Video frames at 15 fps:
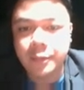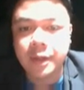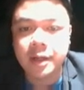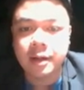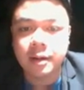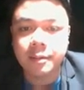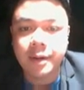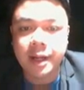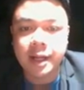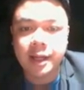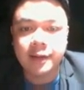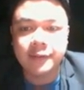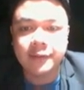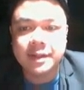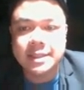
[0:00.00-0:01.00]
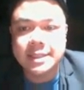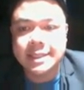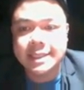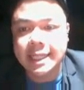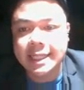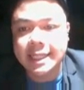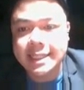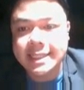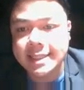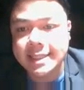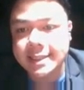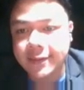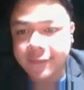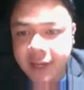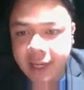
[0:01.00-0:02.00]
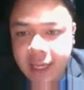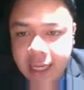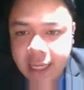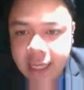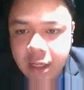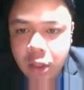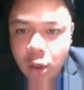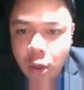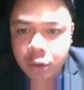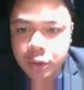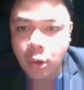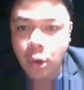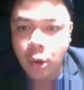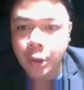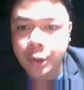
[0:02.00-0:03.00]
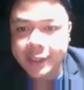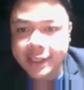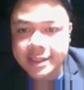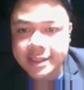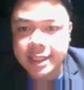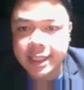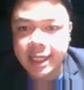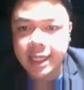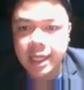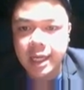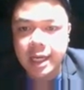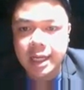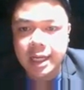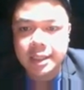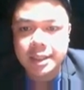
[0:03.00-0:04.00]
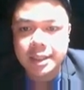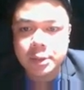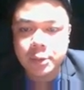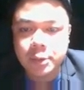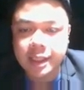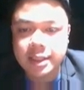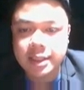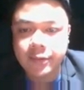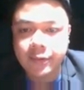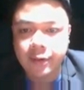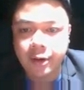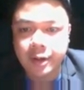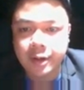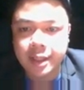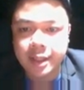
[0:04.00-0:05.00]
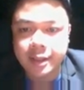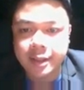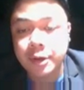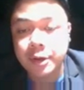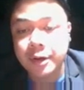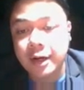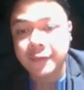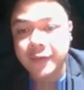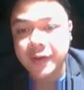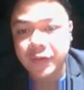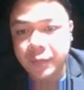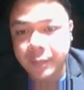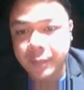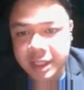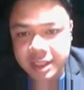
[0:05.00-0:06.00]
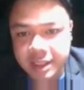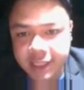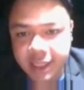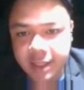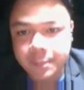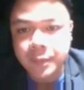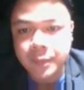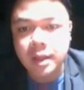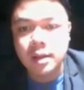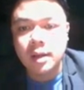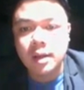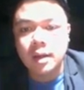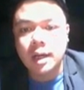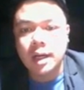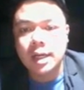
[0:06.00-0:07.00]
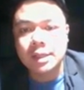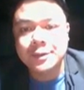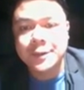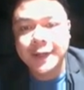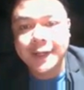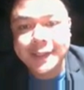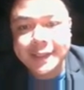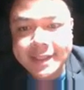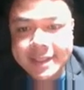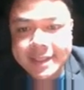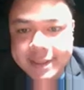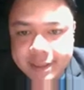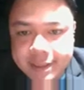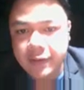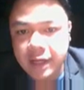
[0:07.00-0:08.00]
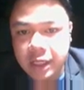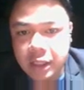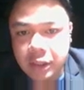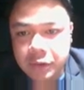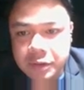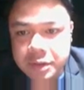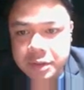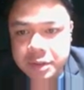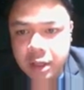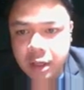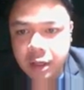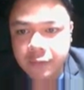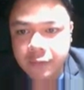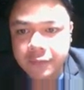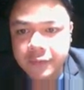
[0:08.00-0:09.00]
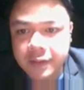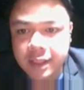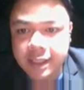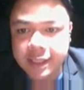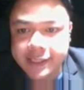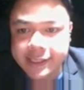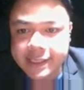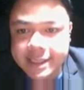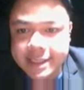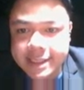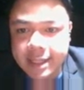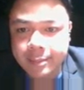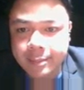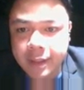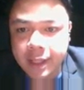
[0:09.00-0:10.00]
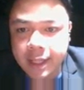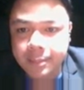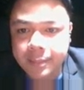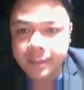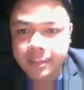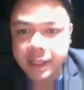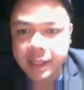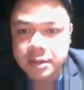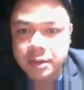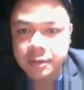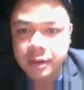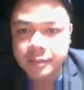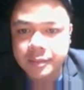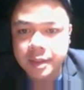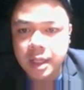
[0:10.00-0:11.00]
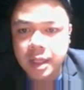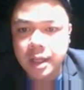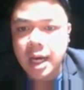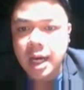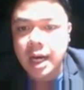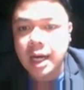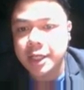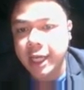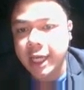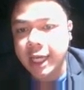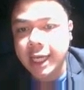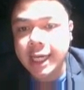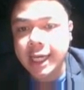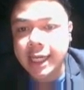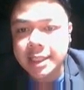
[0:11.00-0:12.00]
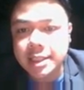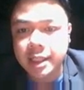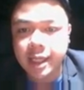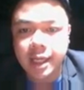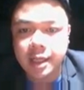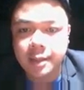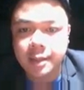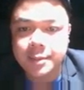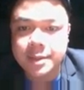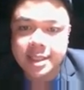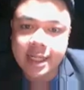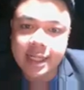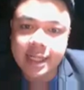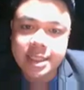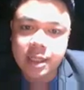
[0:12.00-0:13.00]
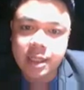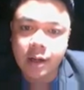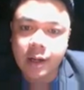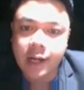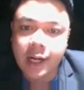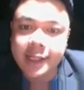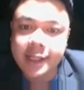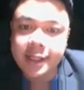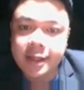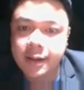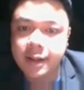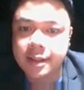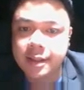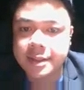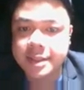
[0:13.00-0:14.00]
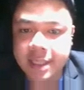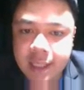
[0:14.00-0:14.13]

with the relevant studies and survey and know your audience. Okay, this one is for the demographic information. Okay, needs to be aware of shared values of the learners that may be based on the age, okay, the personality or other characteristics